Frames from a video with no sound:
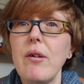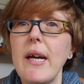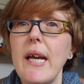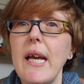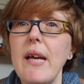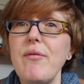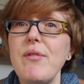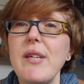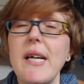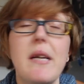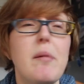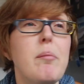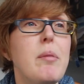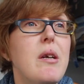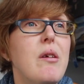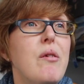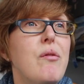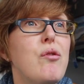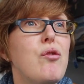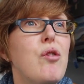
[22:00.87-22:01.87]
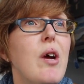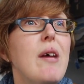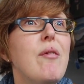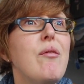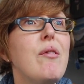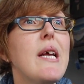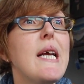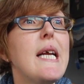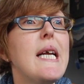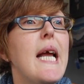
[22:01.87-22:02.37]
I have done a bit of
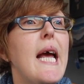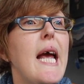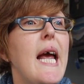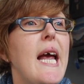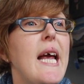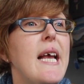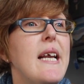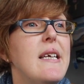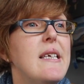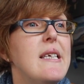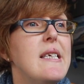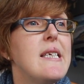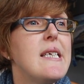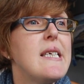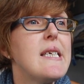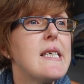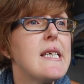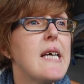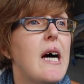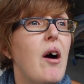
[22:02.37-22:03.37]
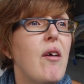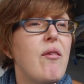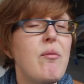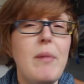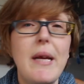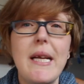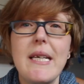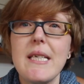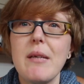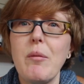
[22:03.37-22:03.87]
travelling and I've
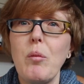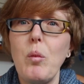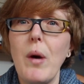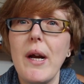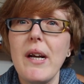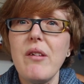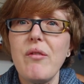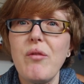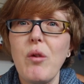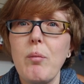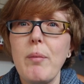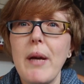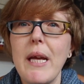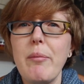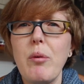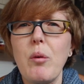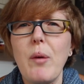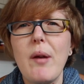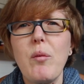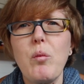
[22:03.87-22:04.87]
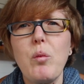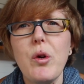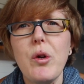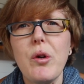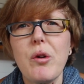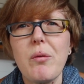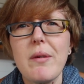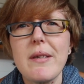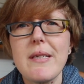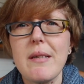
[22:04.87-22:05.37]
met some wonderful people and
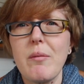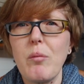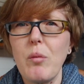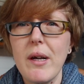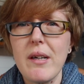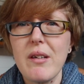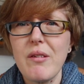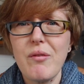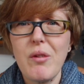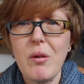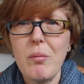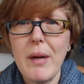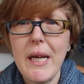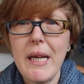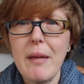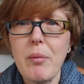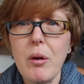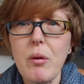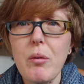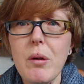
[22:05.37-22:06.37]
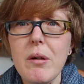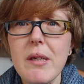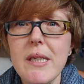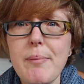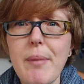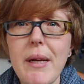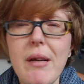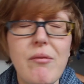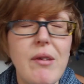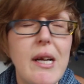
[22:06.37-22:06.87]
worked with some wonderful people. It's
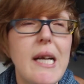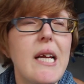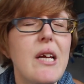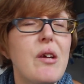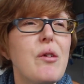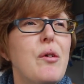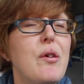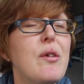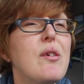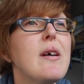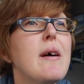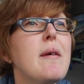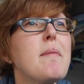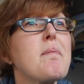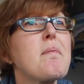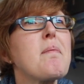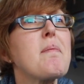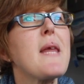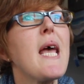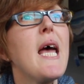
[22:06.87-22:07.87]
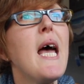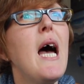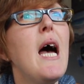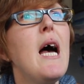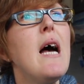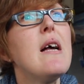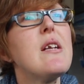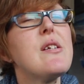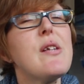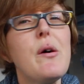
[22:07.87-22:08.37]
been really good.
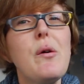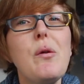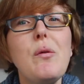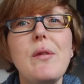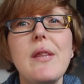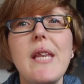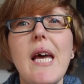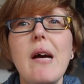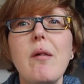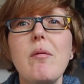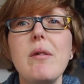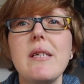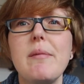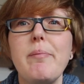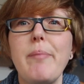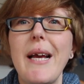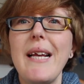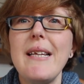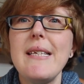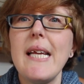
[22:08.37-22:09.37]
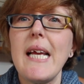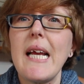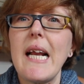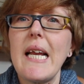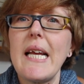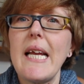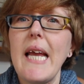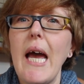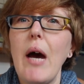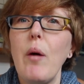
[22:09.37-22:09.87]
So that was
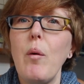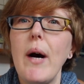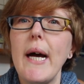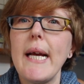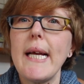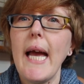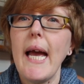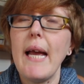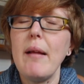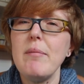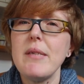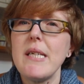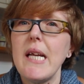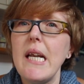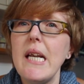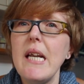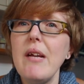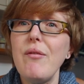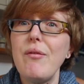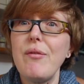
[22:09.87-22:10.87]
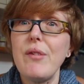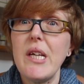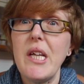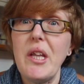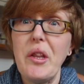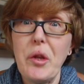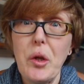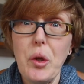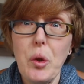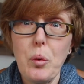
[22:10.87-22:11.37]
basically how I came to live
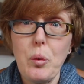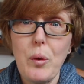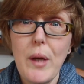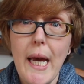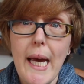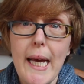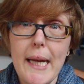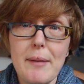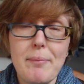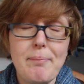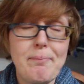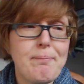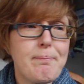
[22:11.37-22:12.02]
in the UK.